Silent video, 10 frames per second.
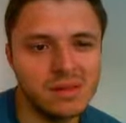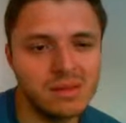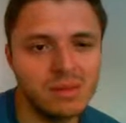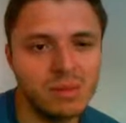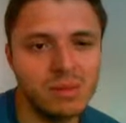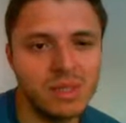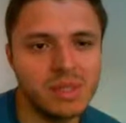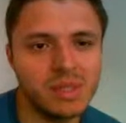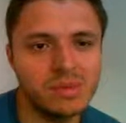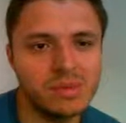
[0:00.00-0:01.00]
with my
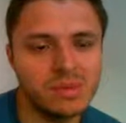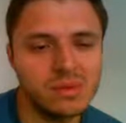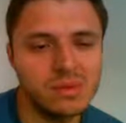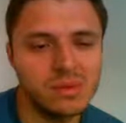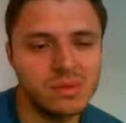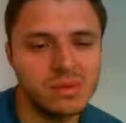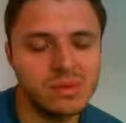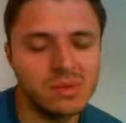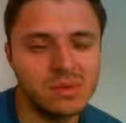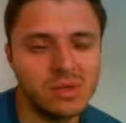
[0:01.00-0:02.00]
bishop.
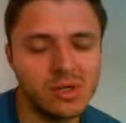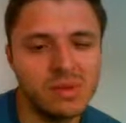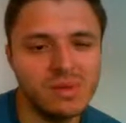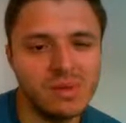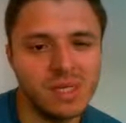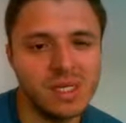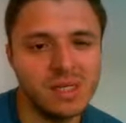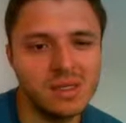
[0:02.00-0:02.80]
Could be fine.